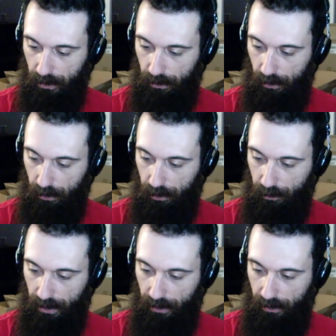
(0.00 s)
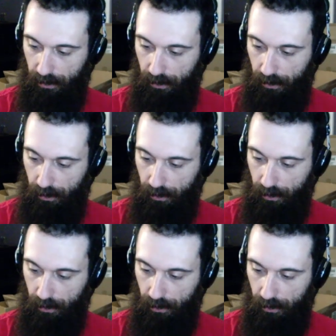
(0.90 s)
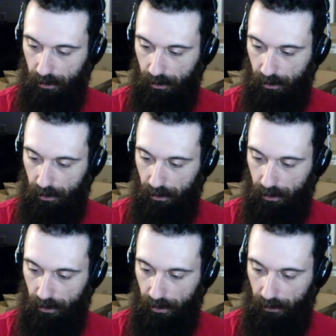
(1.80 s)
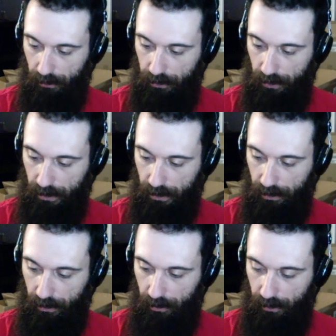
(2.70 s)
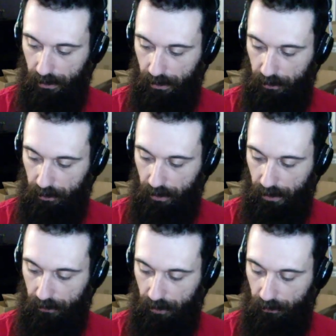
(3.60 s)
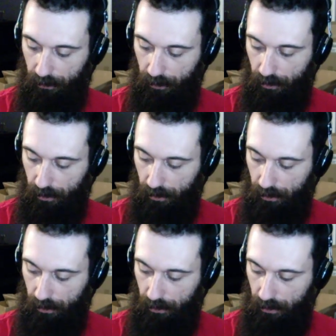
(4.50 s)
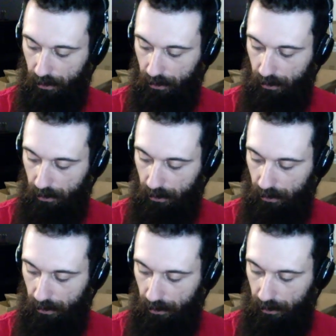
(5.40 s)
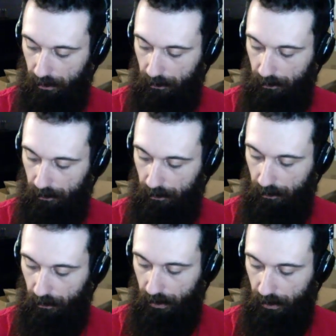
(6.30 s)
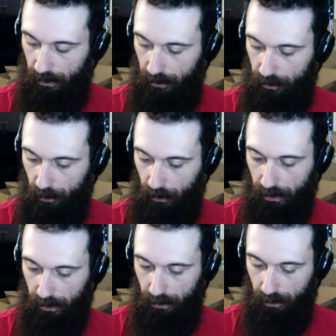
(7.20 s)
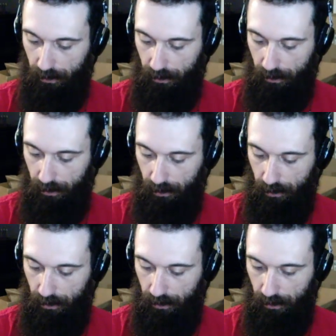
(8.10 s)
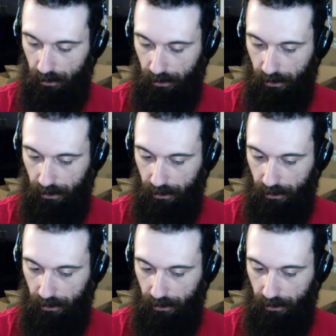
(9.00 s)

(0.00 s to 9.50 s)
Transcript: and Beth outside of a house after a funeral where they're smoking. And